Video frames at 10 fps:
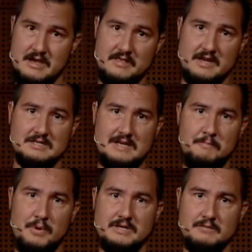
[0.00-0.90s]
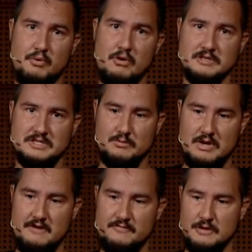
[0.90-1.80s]
that a templating policy would
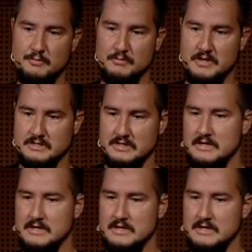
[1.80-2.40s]
have to implement.